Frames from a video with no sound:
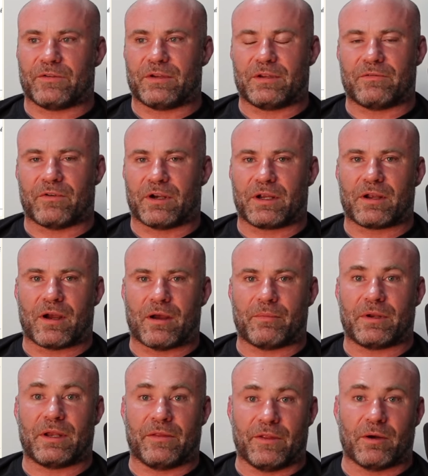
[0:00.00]
very
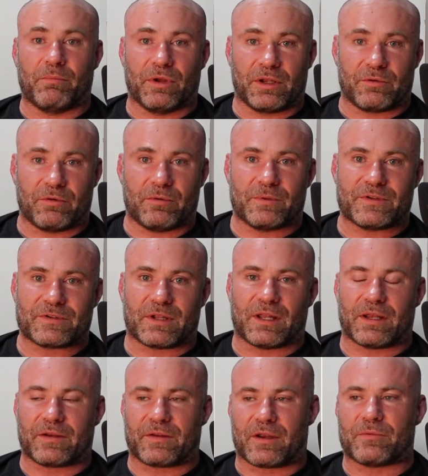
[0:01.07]
common, and their bilirubins a
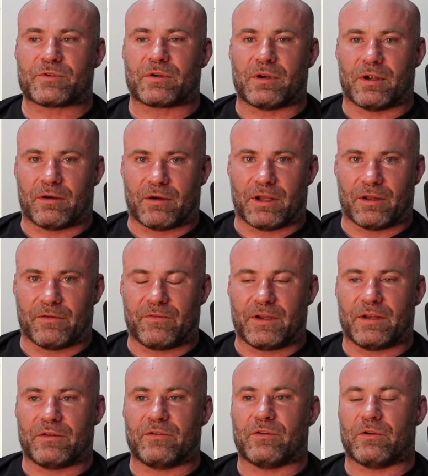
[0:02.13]
lot of times are
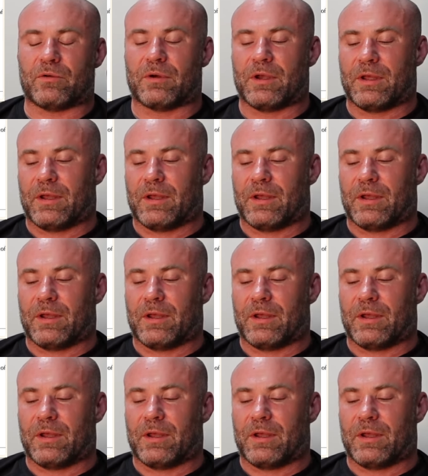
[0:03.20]
elevated too.